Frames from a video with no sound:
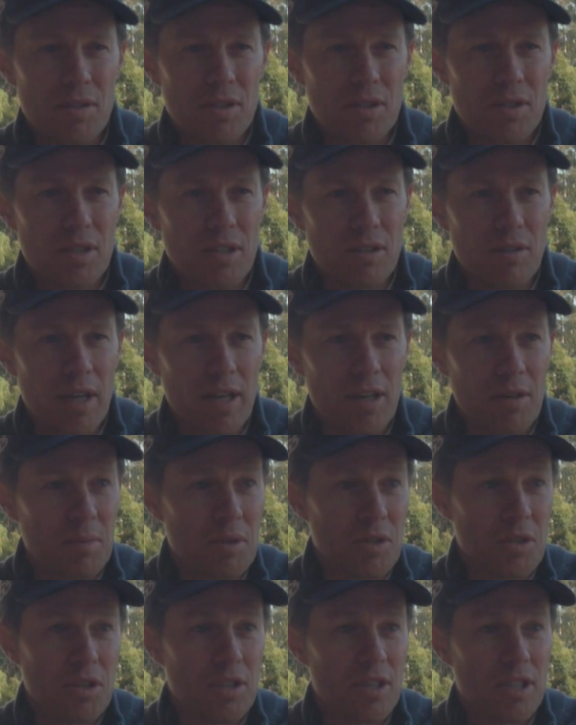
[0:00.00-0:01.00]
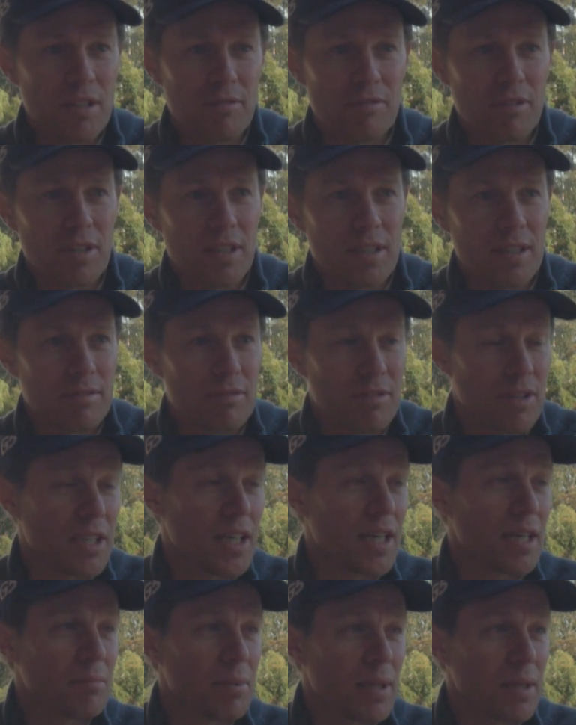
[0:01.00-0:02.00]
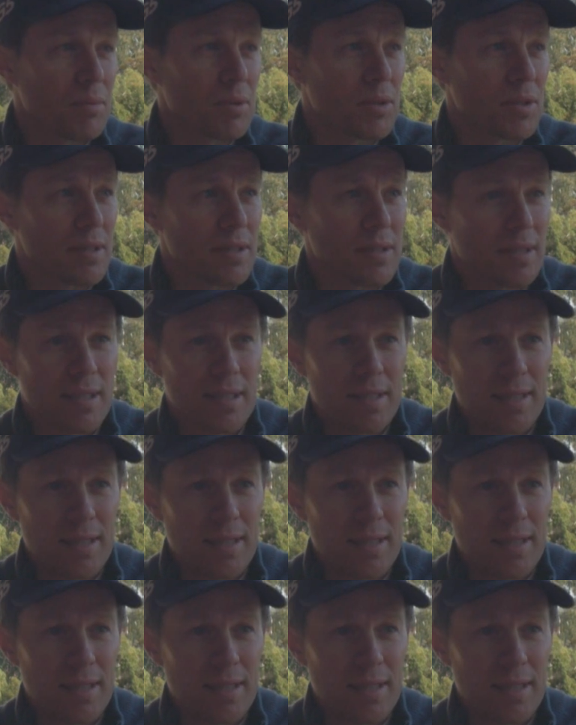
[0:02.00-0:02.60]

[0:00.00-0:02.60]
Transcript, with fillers: it's just a great opportunity for the for the young people to